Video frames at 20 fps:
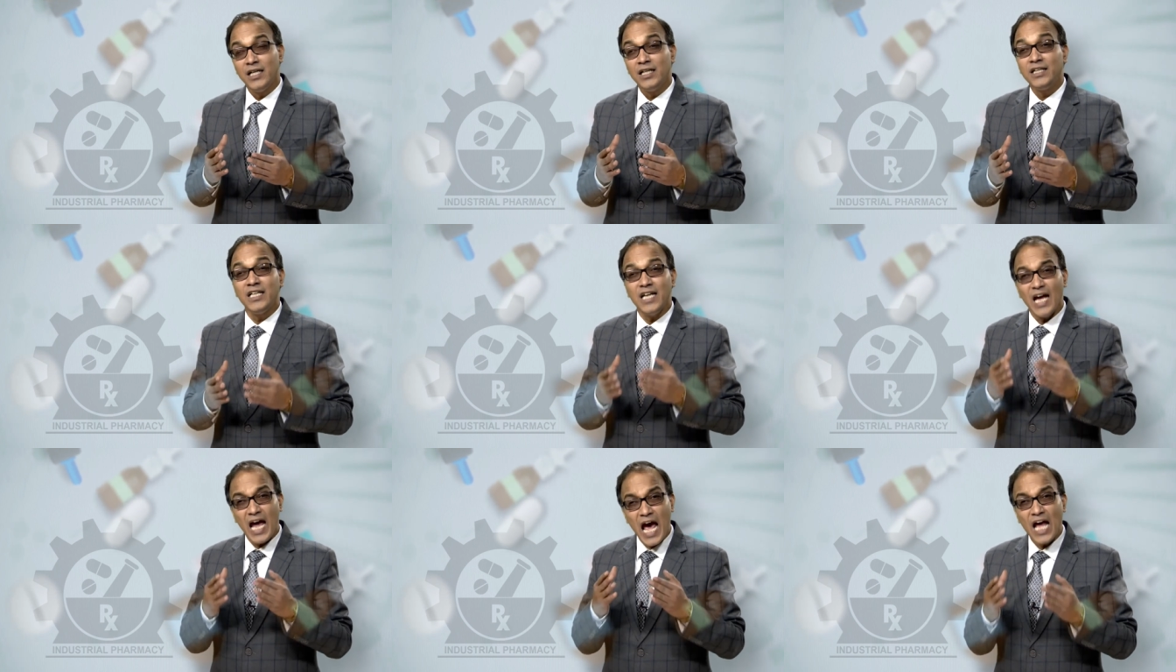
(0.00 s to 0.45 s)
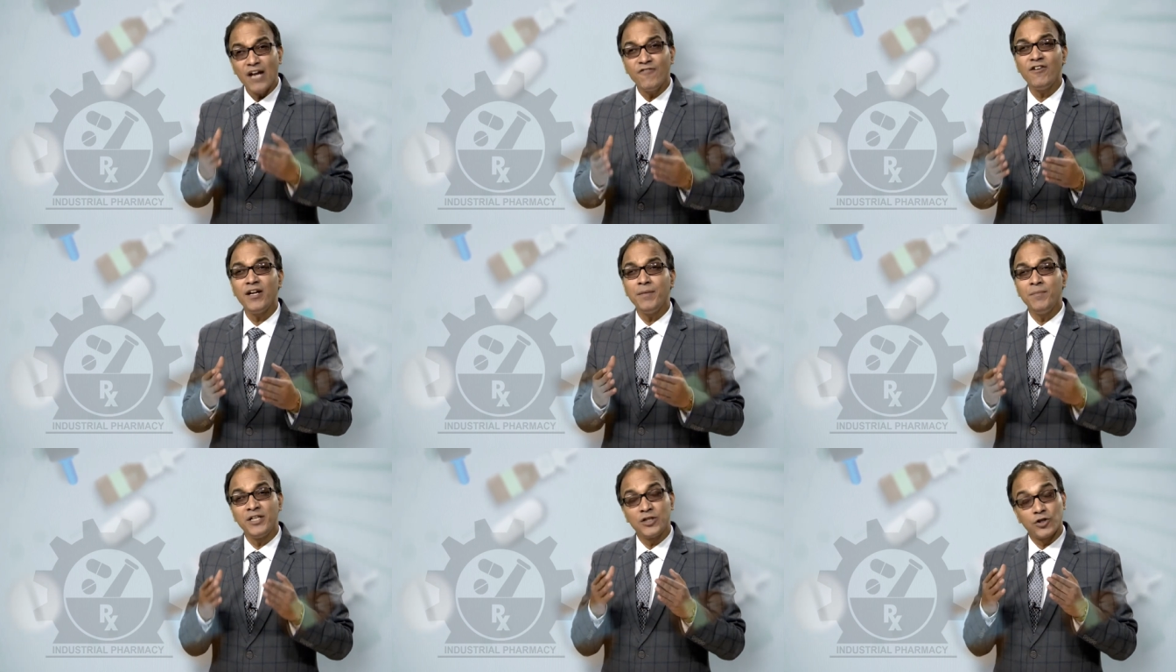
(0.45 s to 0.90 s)
the
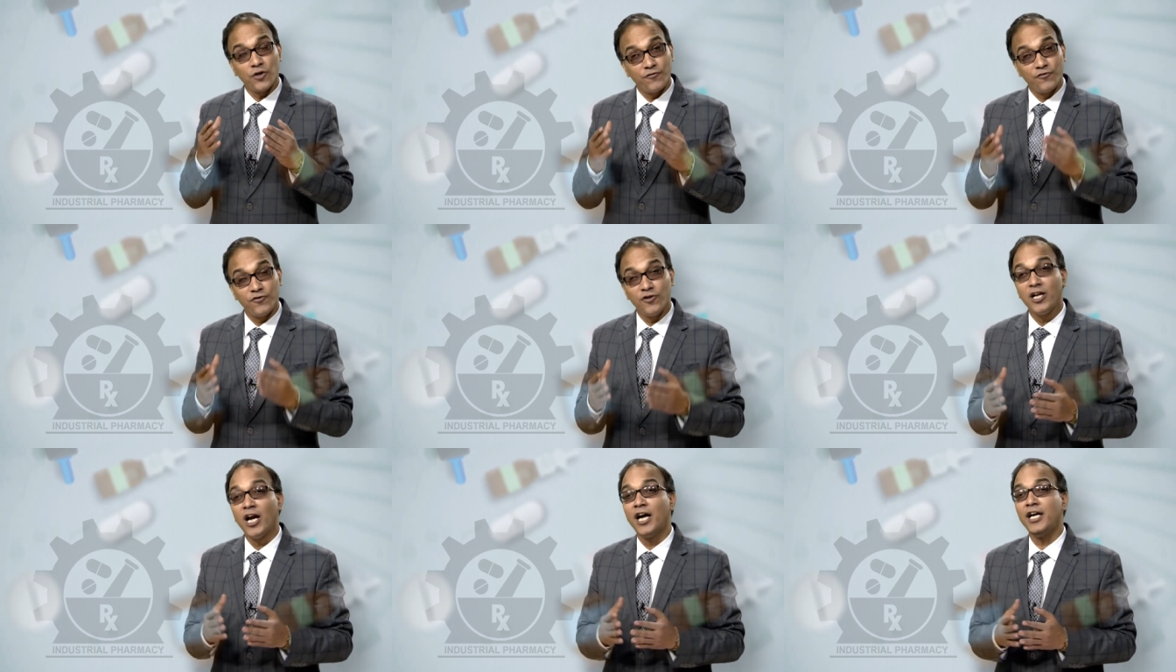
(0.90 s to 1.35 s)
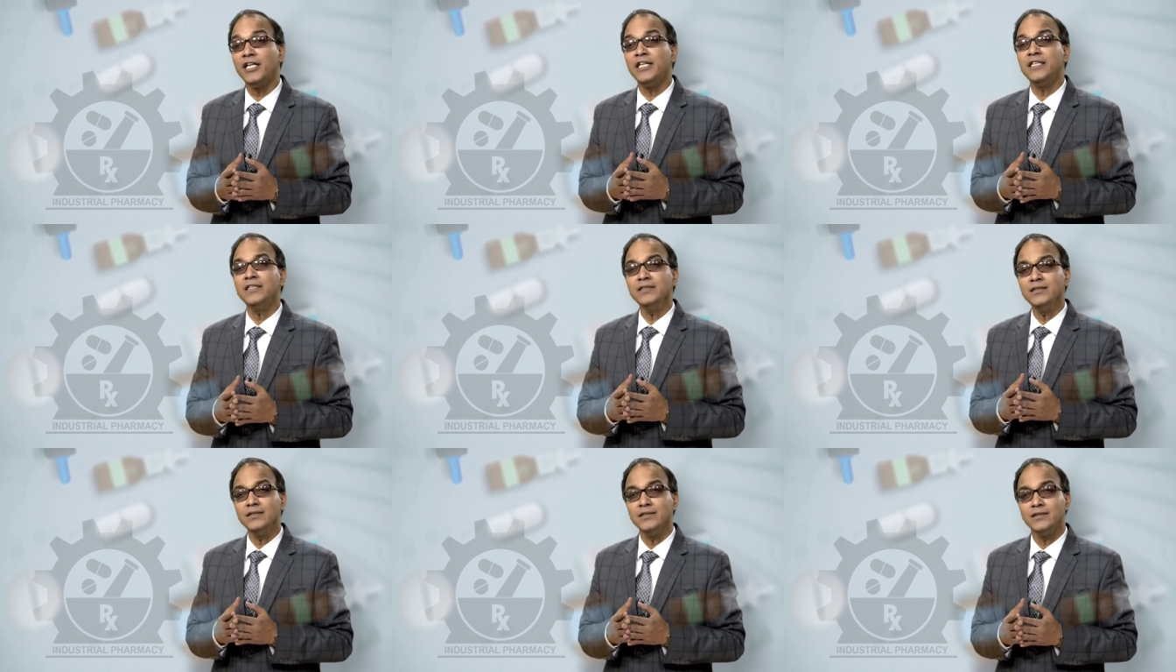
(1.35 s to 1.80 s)
environment of
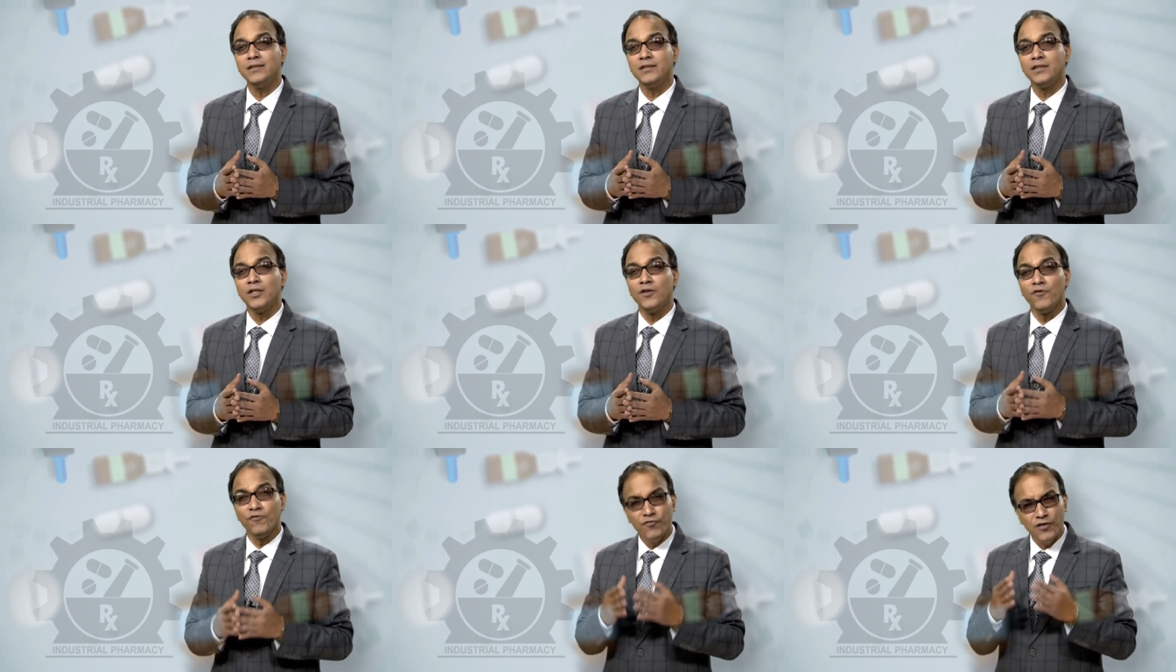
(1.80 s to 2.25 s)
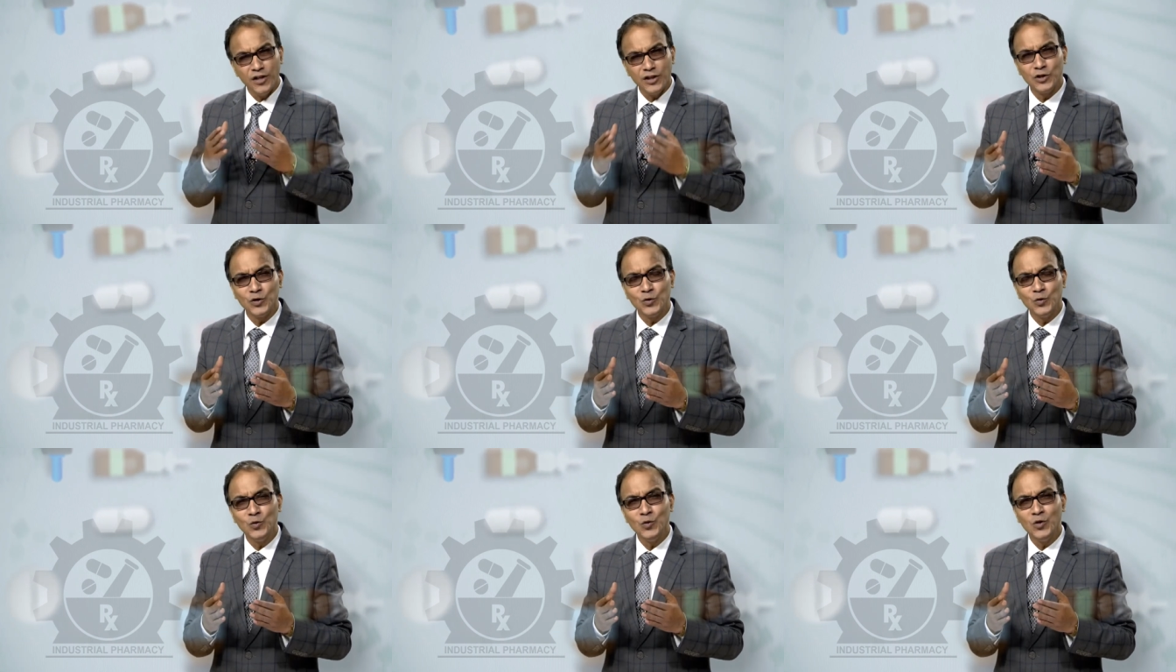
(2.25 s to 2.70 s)
learning
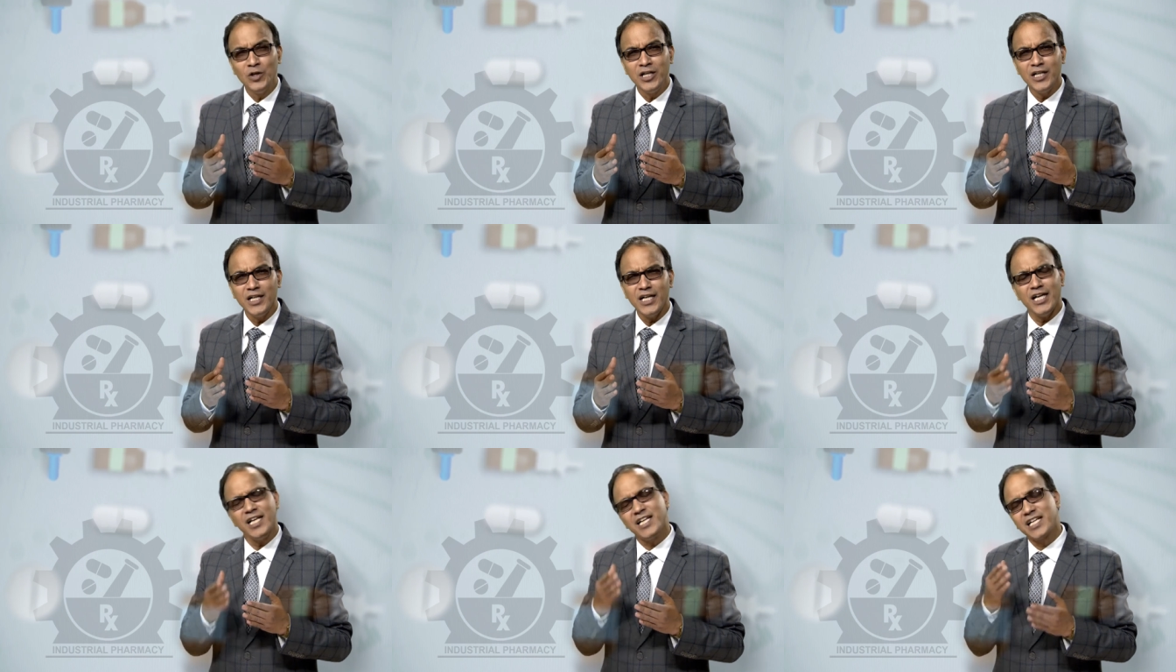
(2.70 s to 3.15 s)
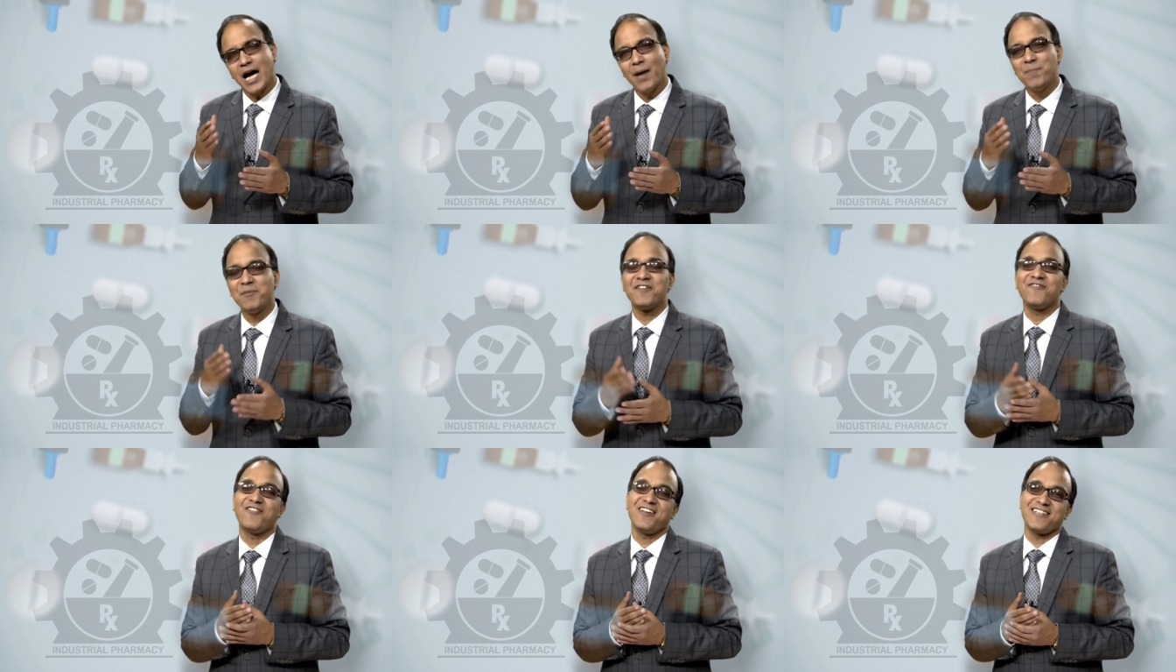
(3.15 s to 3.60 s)
with you in
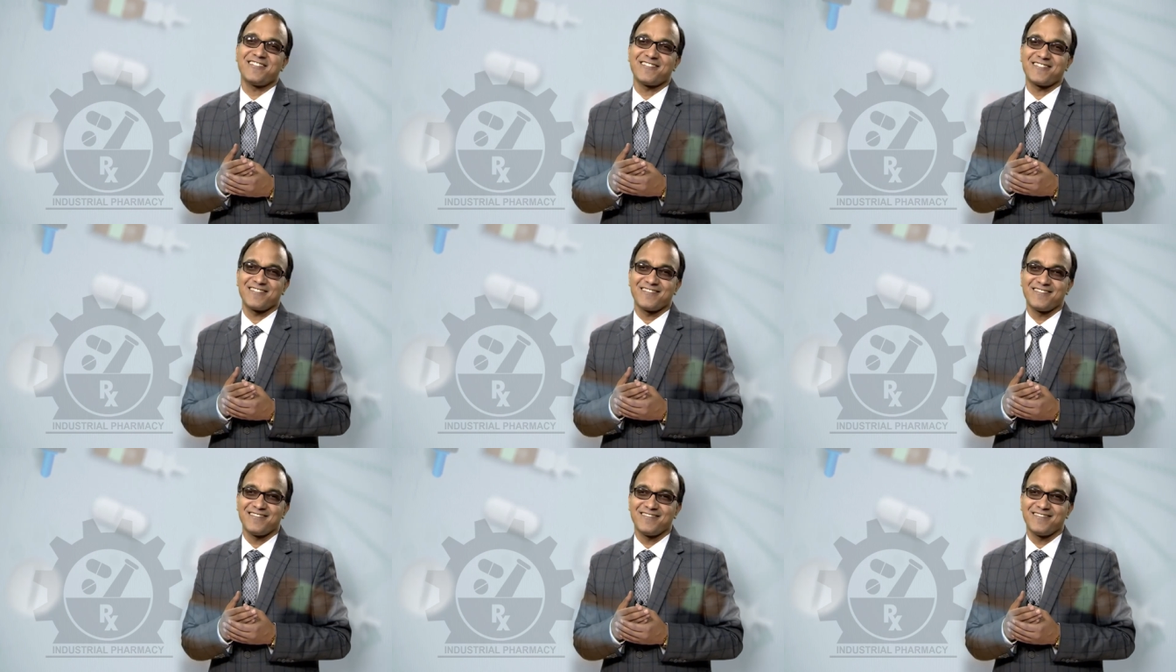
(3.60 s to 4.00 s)
coming weeks.